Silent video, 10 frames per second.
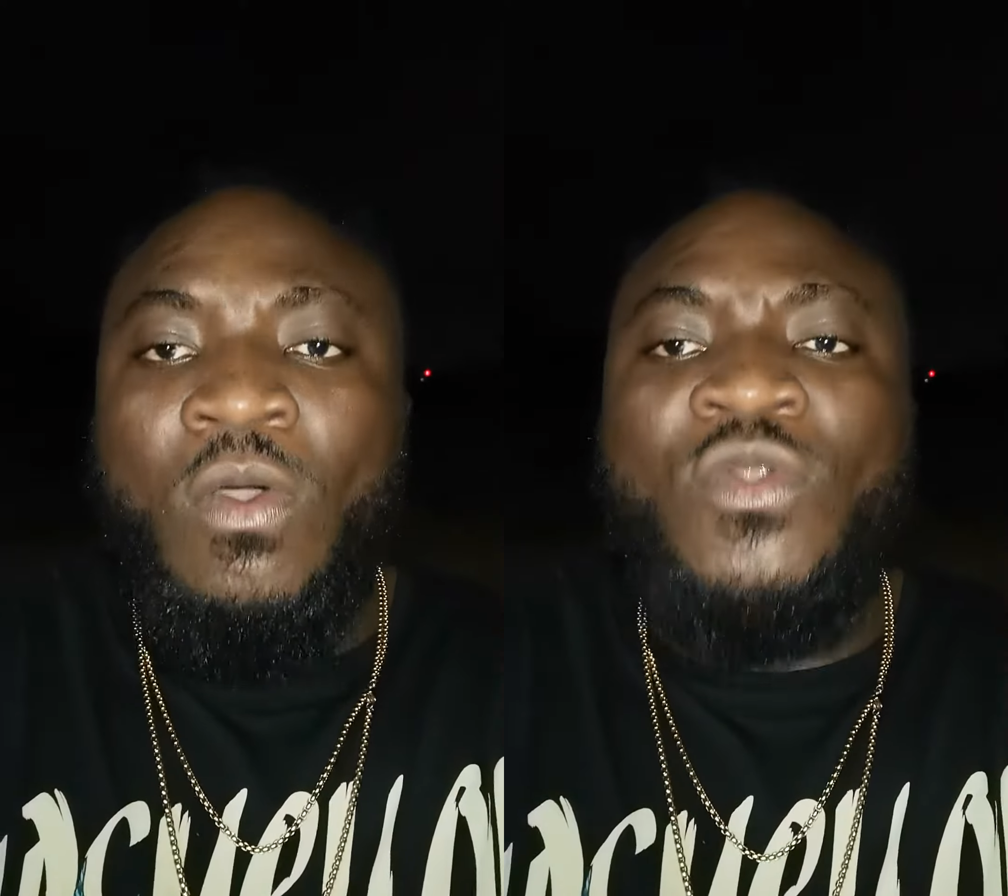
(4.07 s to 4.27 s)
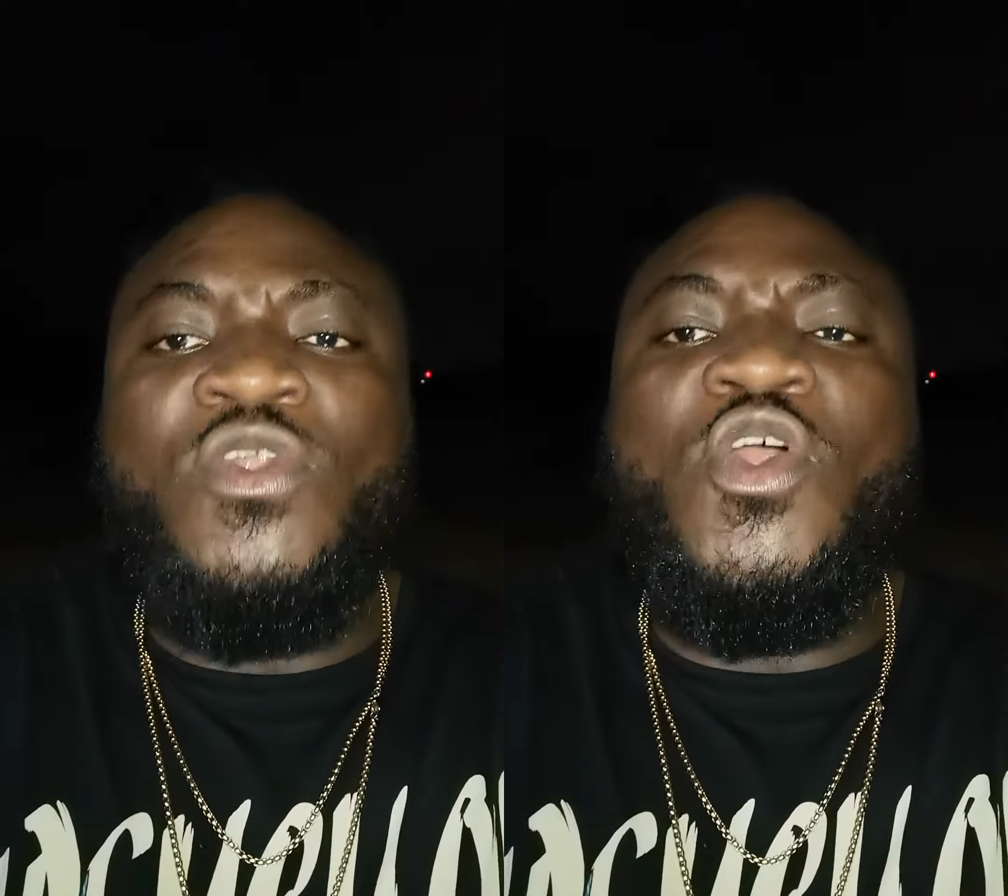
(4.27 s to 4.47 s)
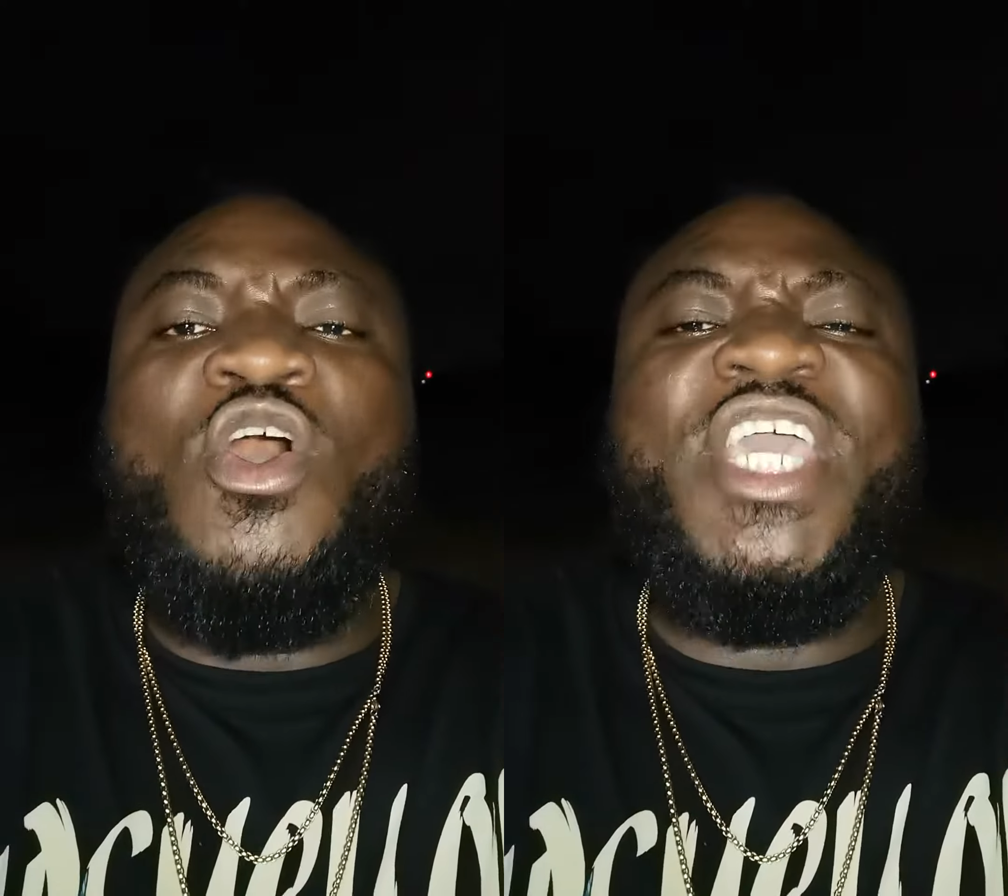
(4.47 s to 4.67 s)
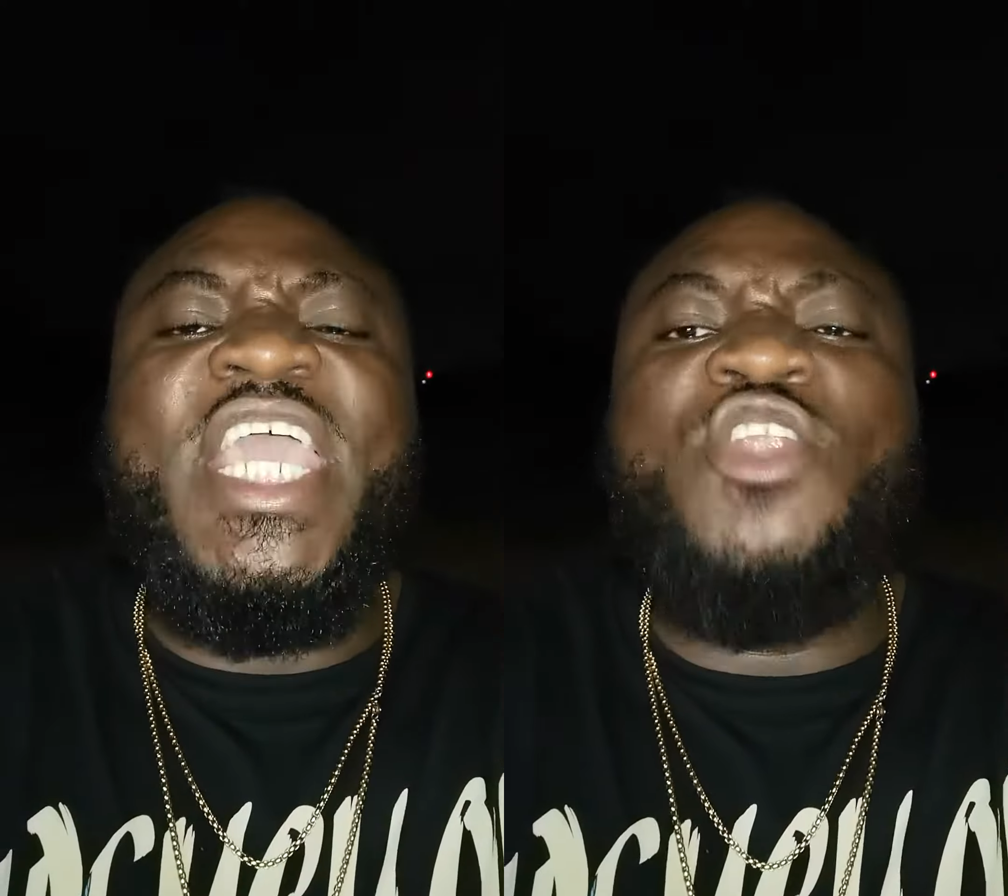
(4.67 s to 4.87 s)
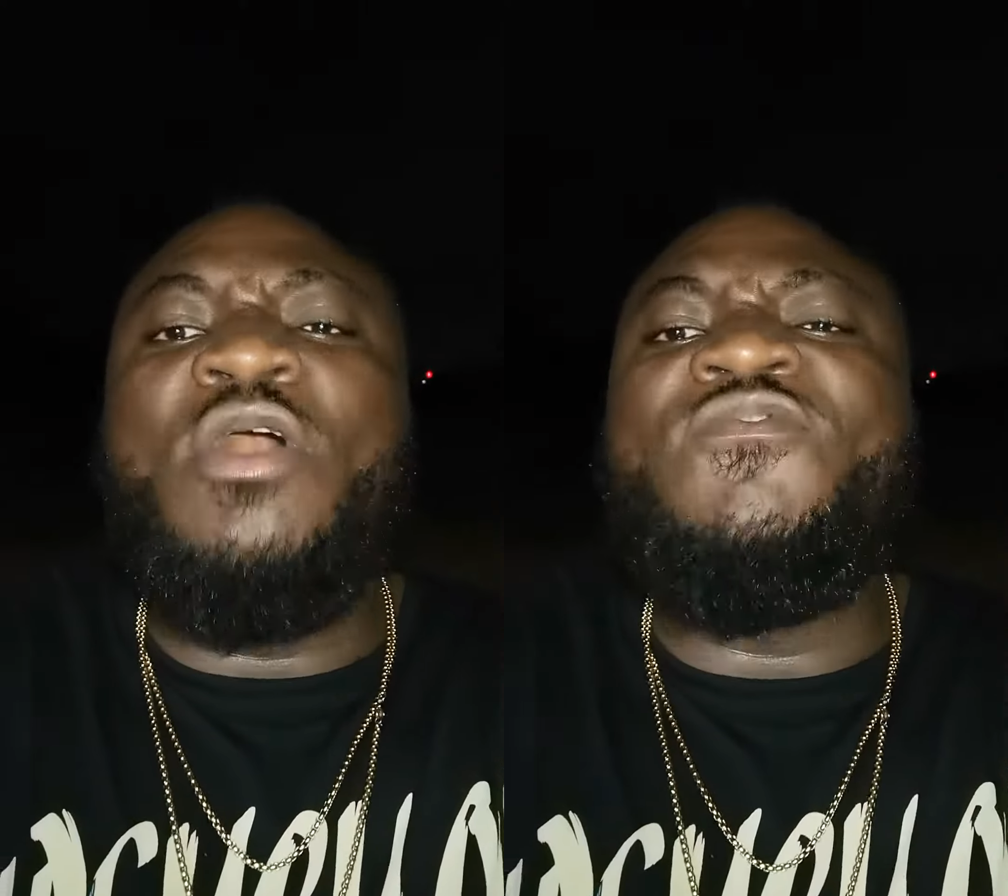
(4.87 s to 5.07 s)
Uno no
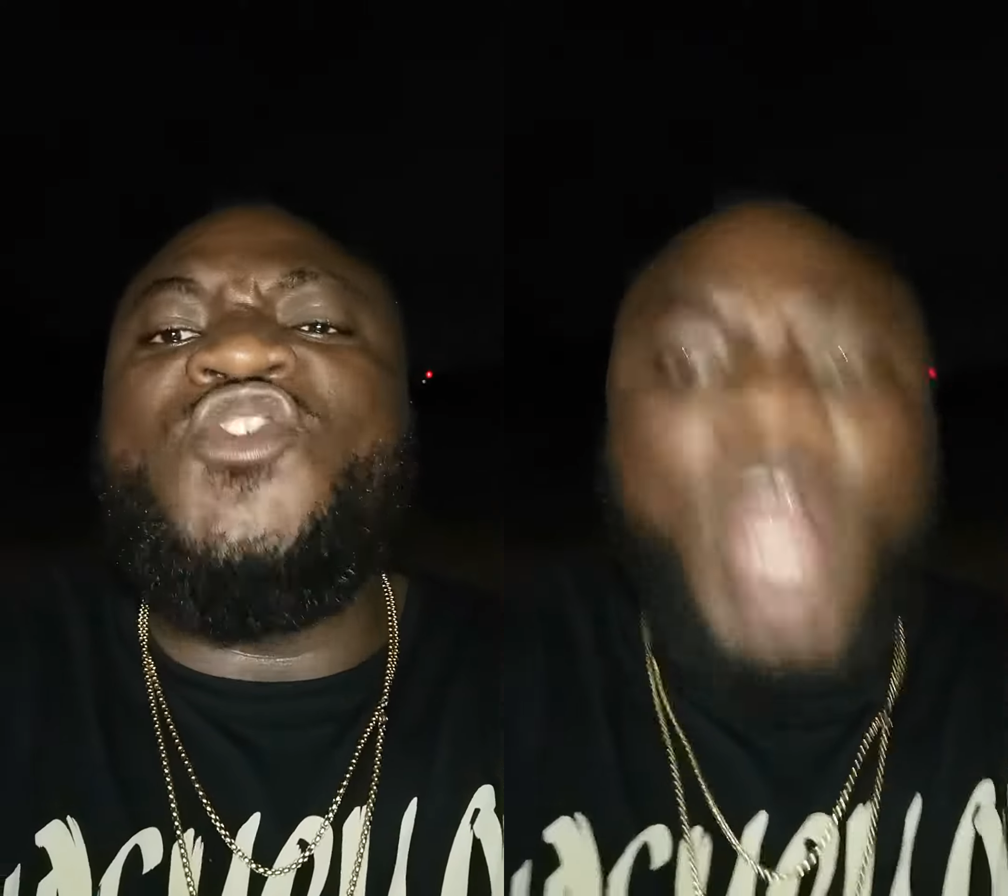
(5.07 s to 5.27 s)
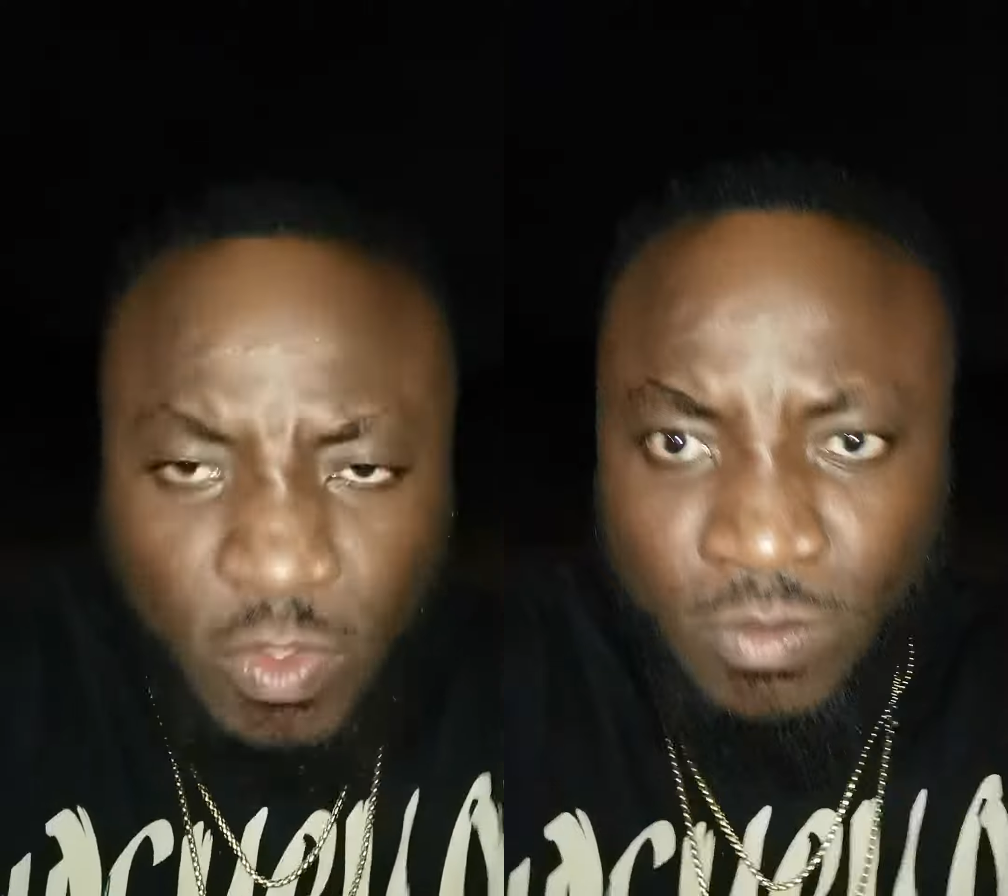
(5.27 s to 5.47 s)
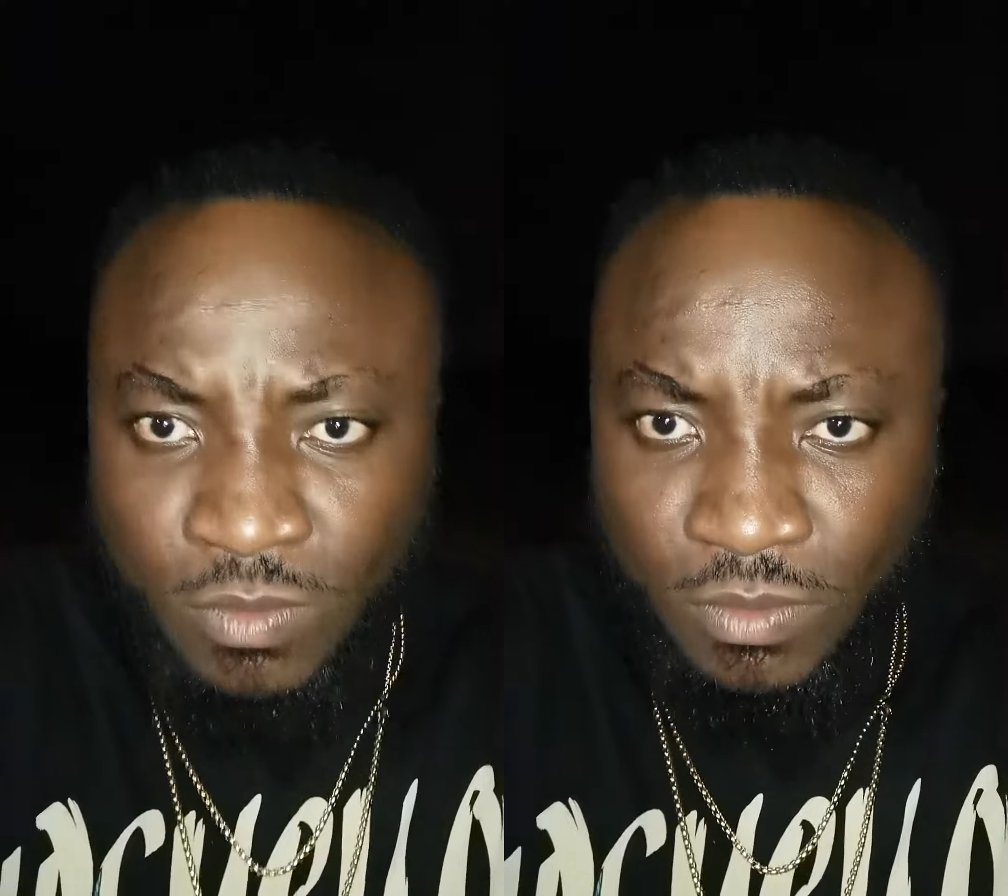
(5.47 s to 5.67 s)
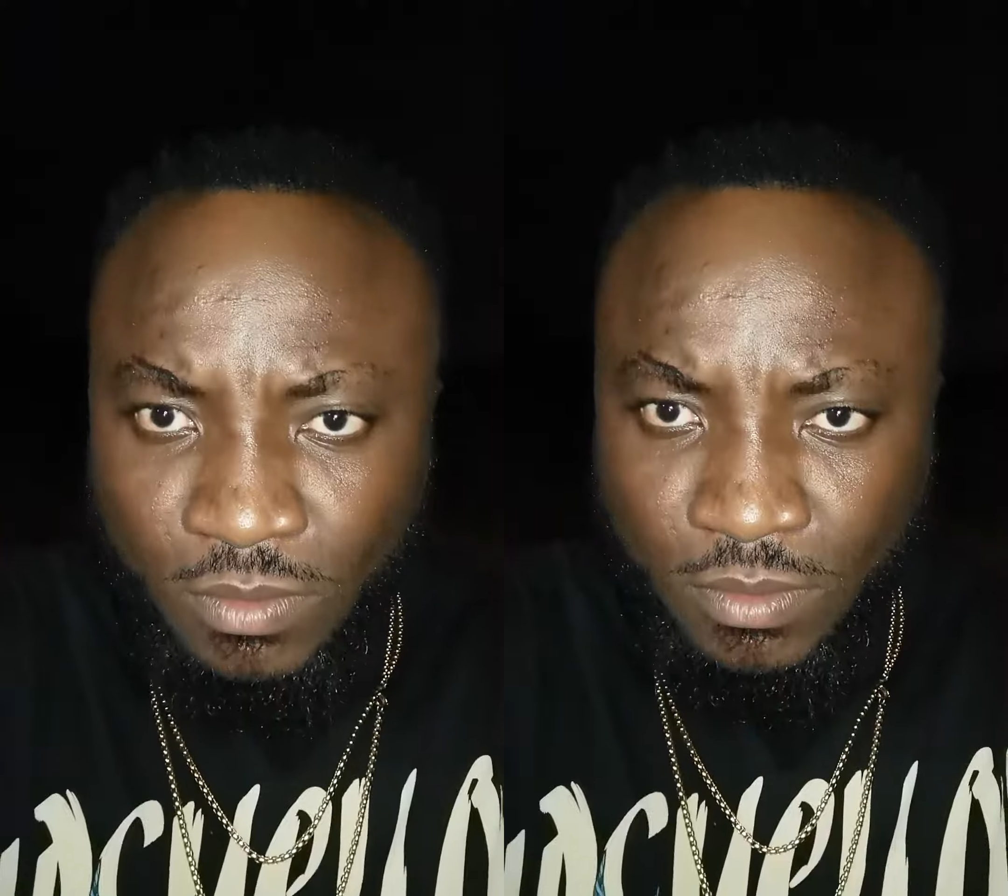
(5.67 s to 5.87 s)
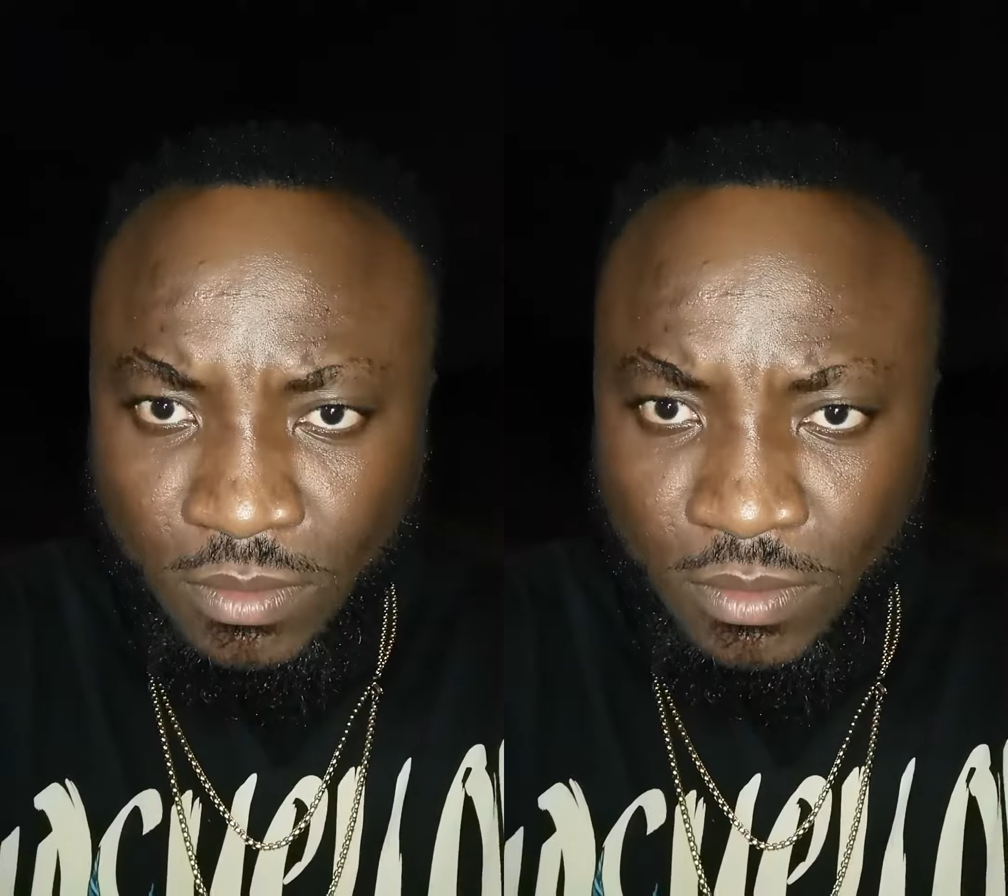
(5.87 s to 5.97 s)
king of nothing.